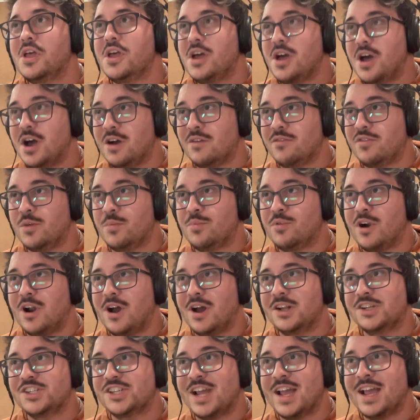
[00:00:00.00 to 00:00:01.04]
of the
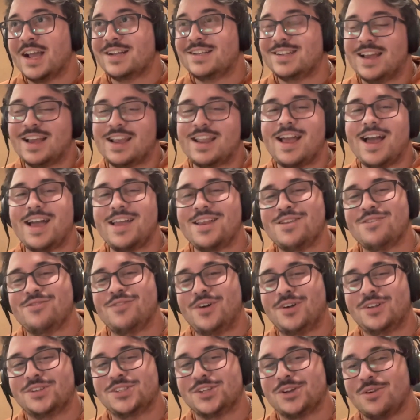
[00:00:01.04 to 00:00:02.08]
project. I kind of
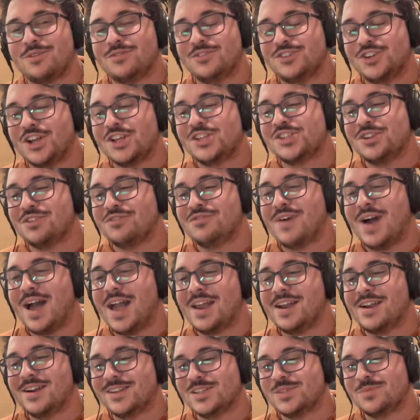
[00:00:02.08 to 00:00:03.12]
also have
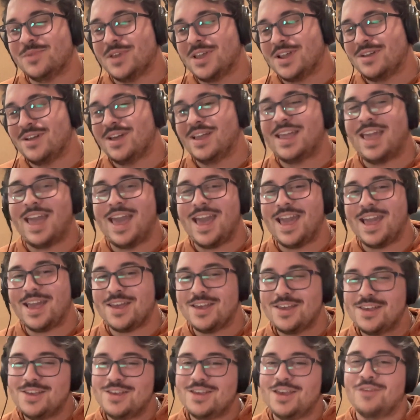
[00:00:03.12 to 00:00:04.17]
justified it as being like, hey,
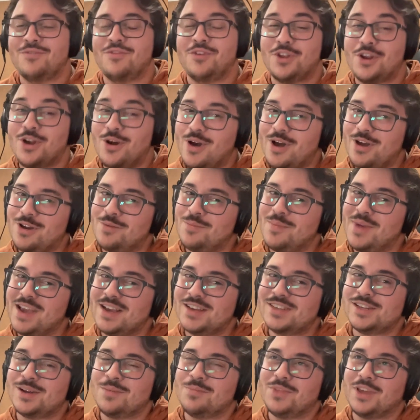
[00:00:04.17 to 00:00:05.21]
if you know how to
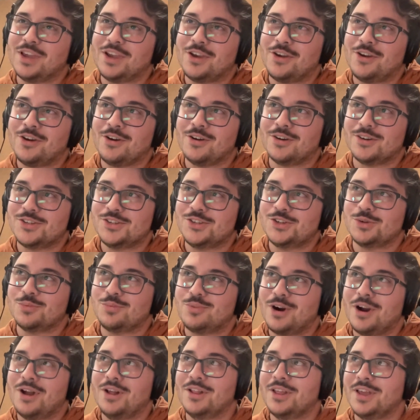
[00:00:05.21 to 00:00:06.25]
make something cursed, you'll
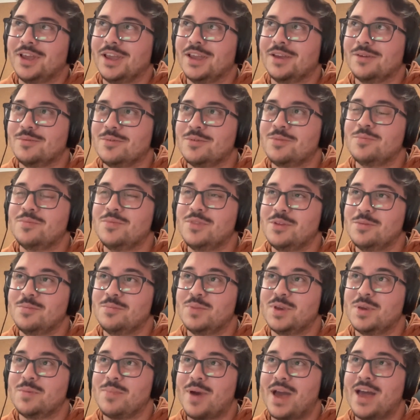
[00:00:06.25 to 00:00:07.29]
probably
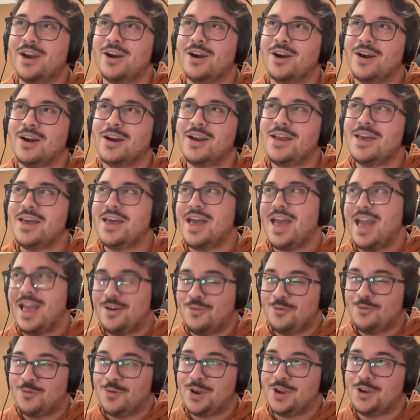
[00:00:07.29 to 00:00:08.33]
be better
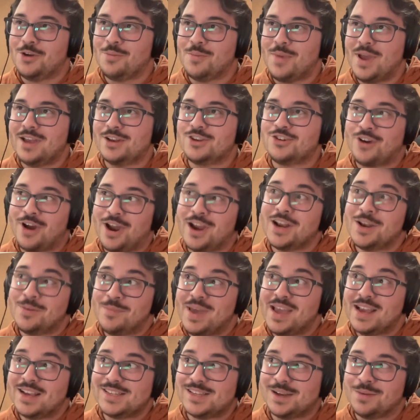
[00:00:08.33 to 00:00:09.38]
when you're trying to
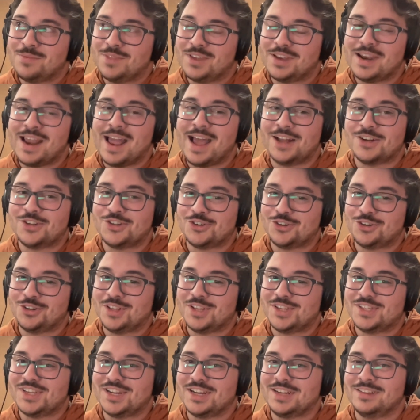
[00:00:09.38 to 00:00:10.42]
make something
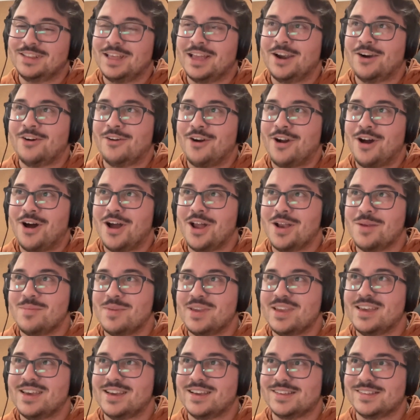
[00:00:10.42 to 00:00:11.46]
naturalistic later on,
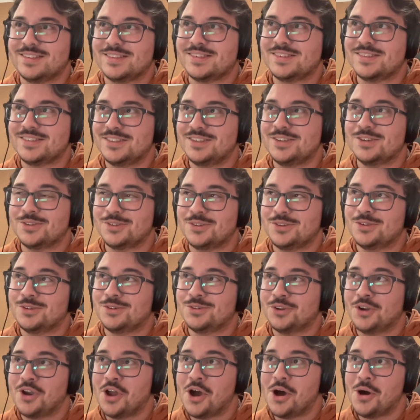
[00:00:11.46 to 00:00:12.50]
because you'll
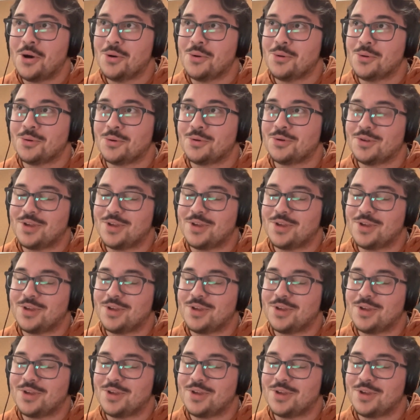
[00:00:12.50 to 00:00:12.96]
know